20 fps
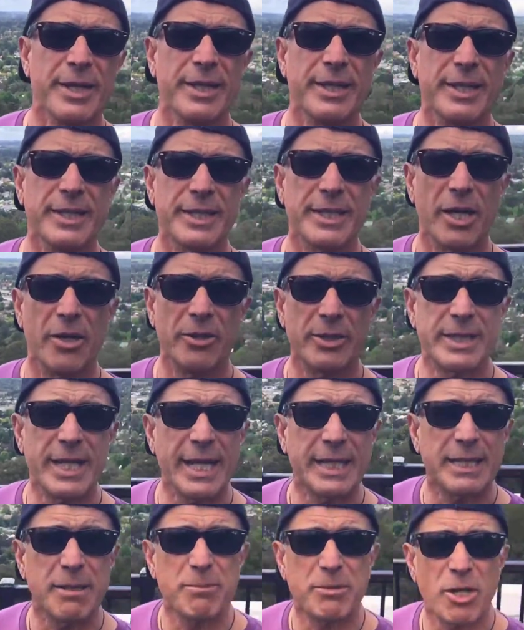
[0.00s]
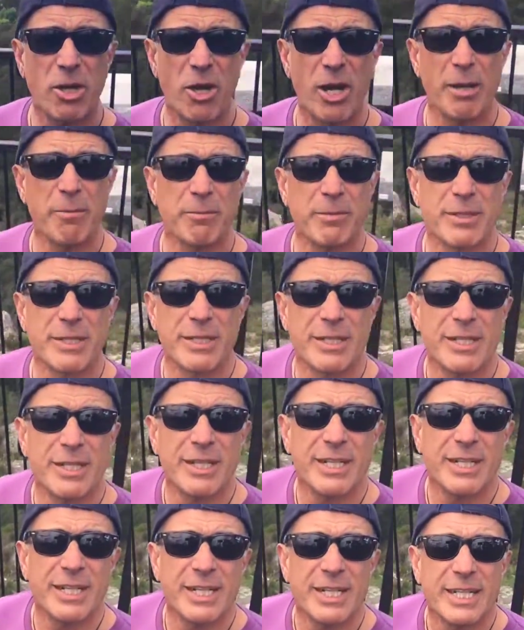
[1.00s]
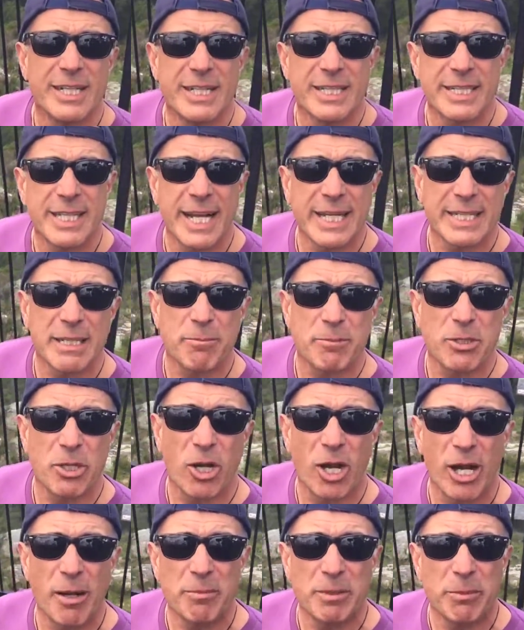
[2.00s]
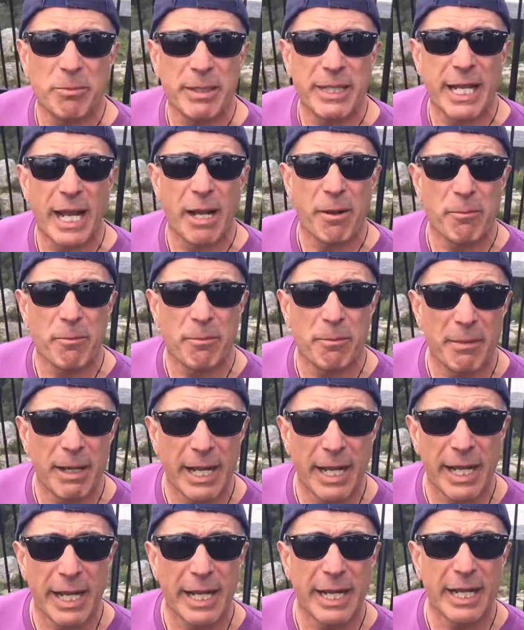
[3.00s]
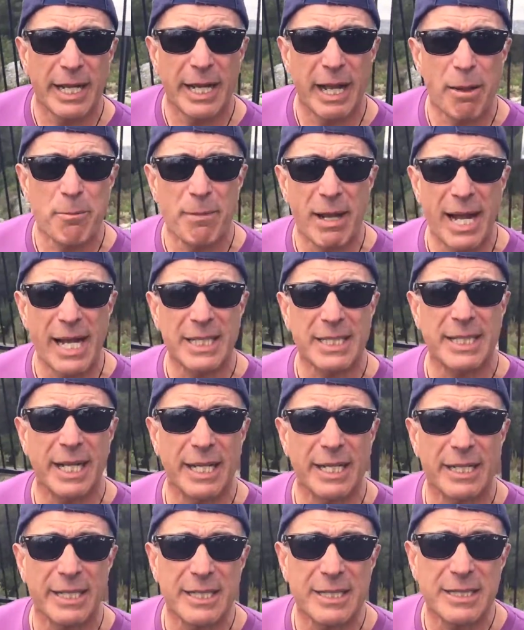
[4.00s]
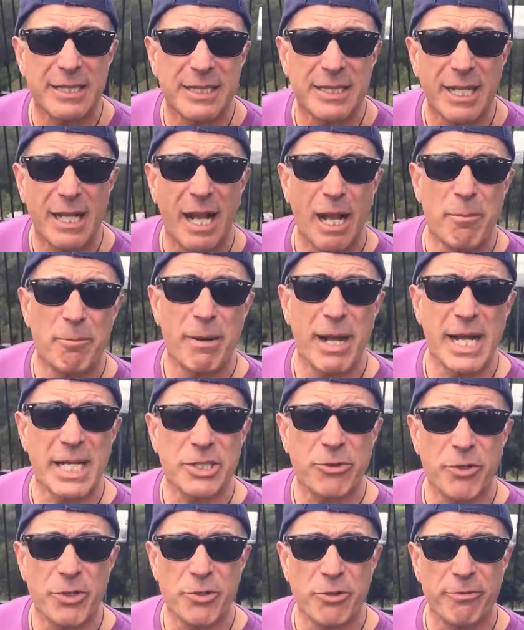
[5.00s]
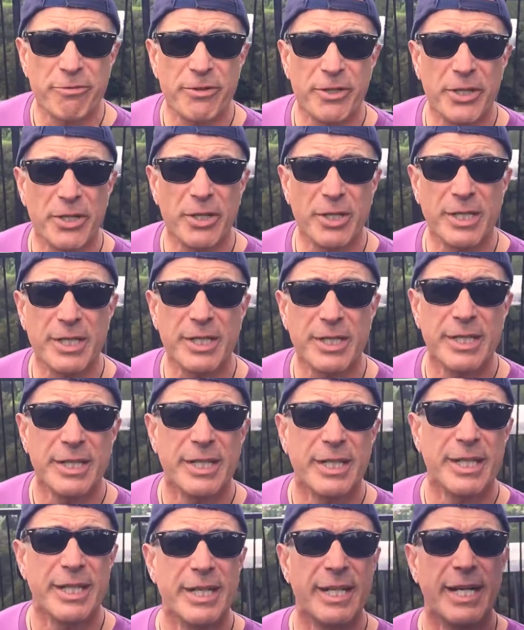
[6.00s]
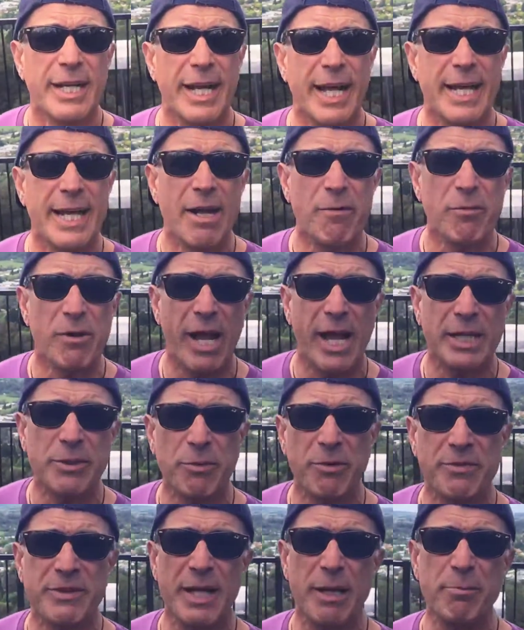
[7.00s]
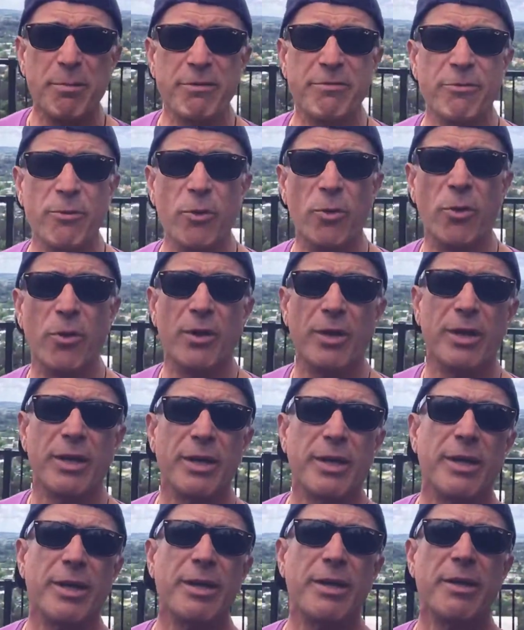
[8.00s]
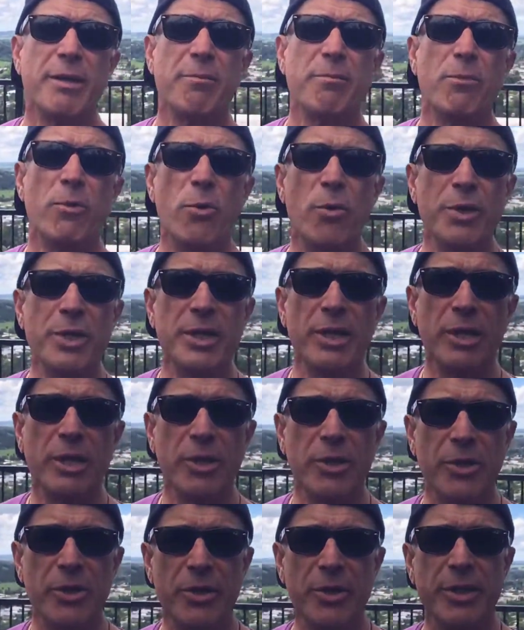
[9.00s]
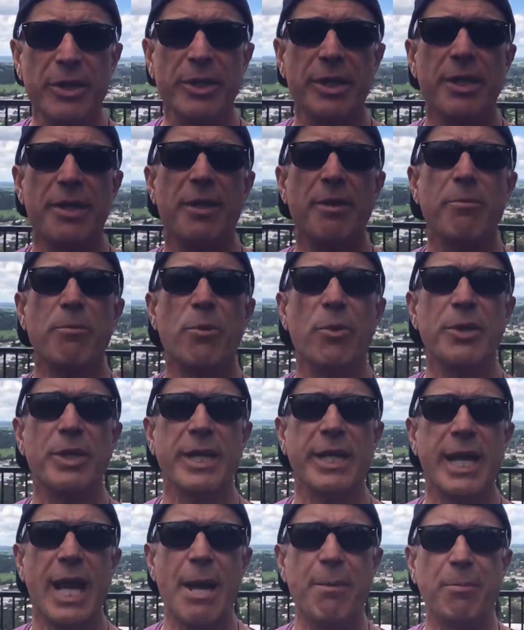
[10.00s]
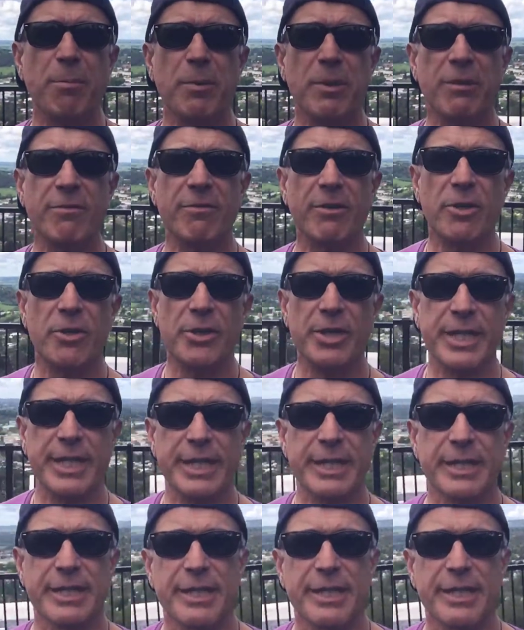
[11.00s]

So take some time. Take some time to become a master in your field. And as we've said before, the more you learn, the more you're capable of learning.